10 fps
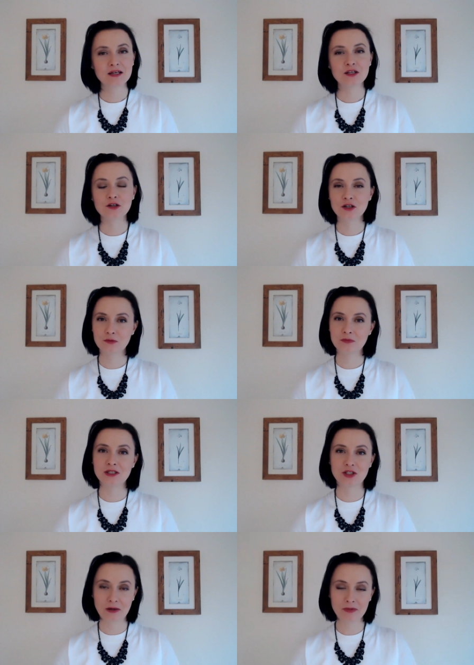you could be
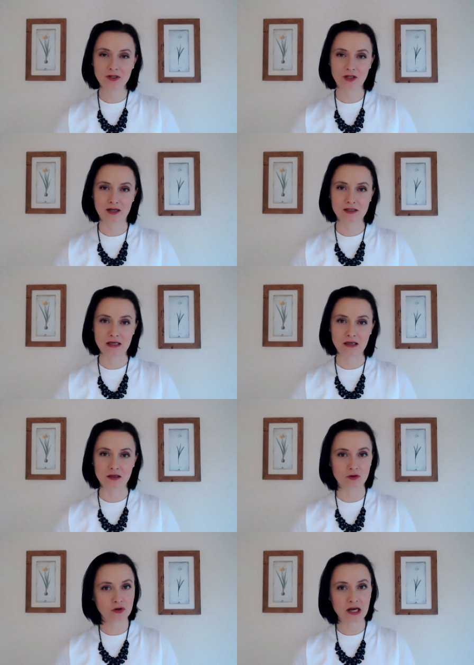jeopardizing
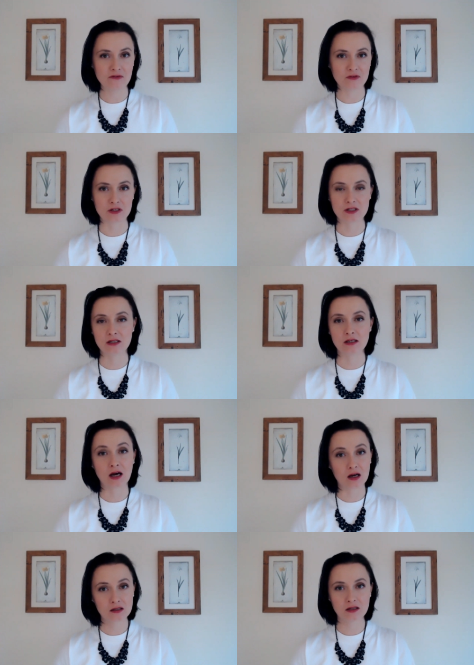your efforts in
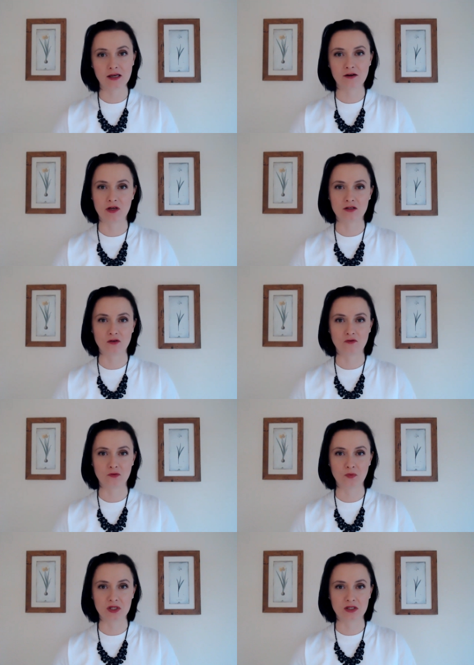other areas of your
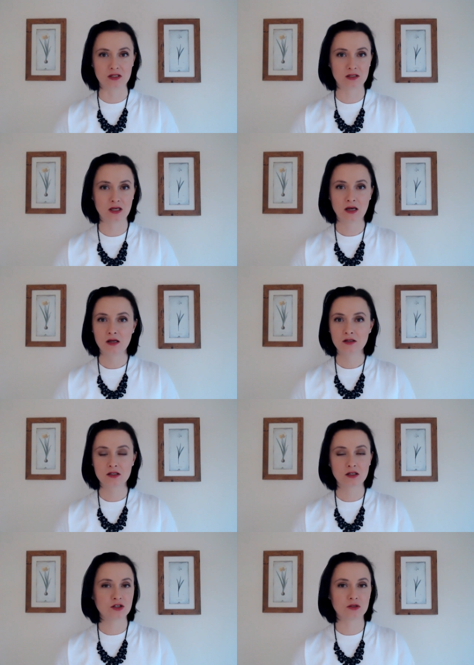business,
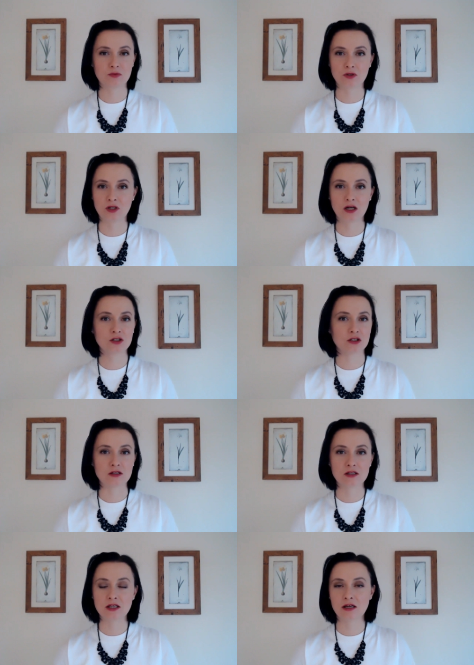such as
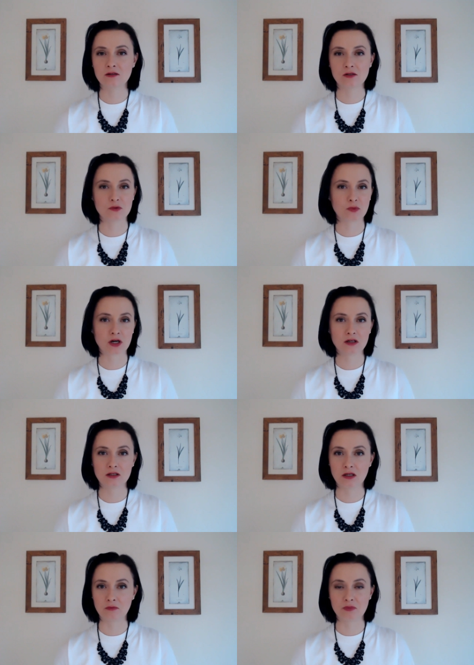production, sales,
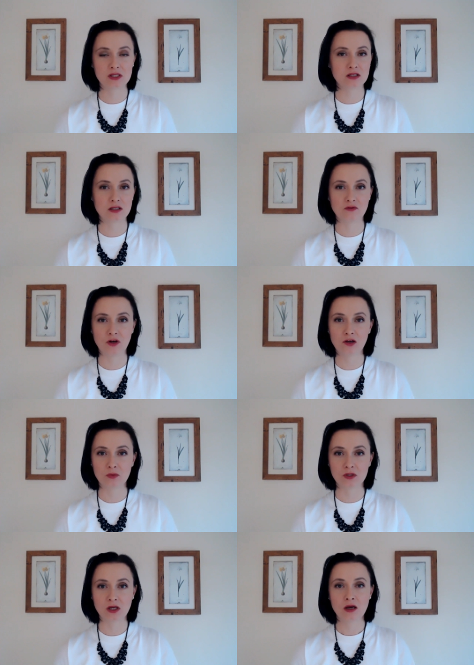marketing, business
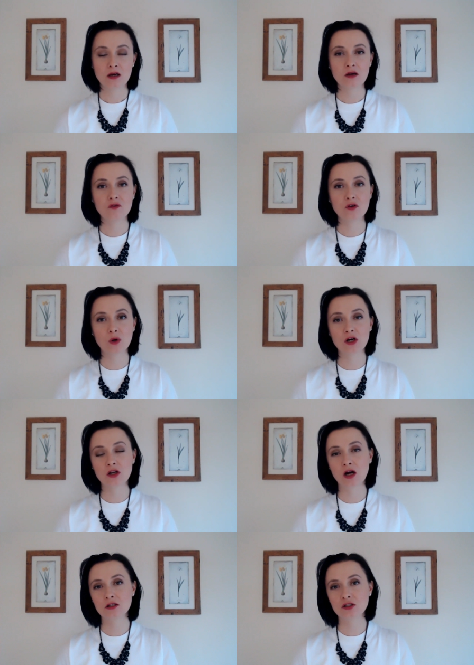development, if you are
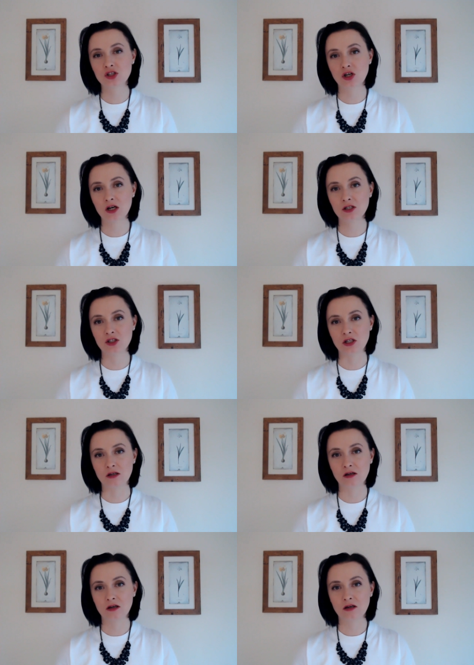not
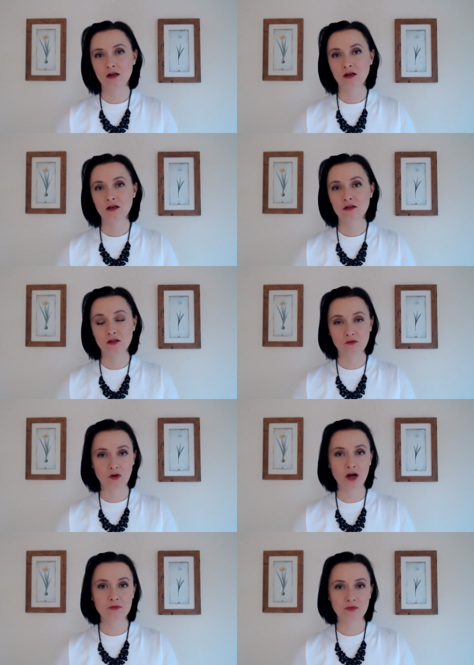charging the
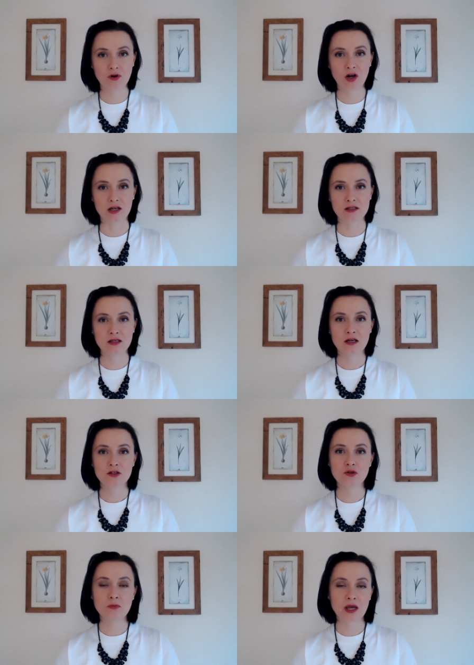right price
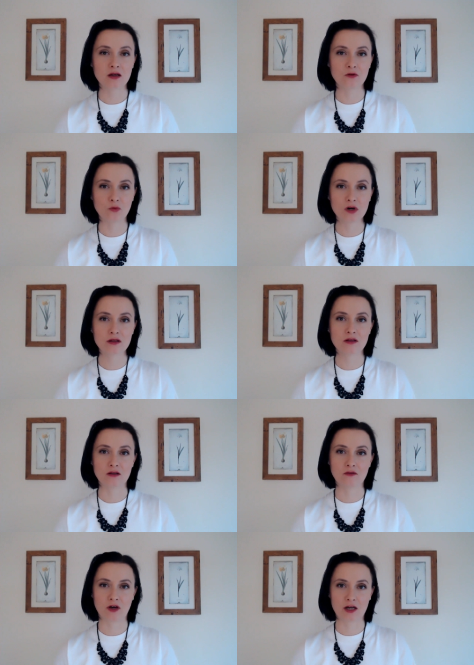to make it worth
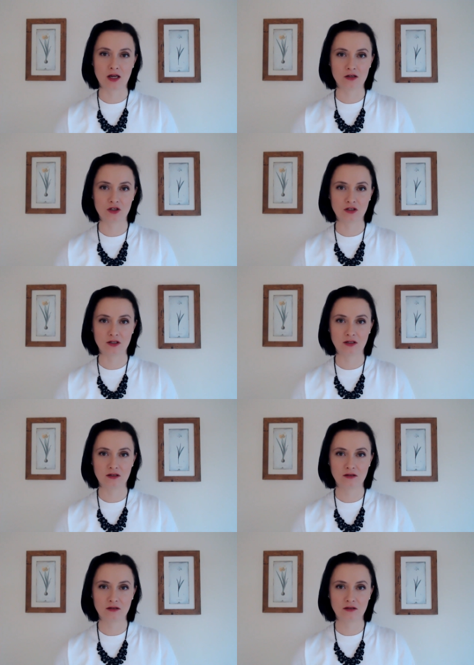it financially.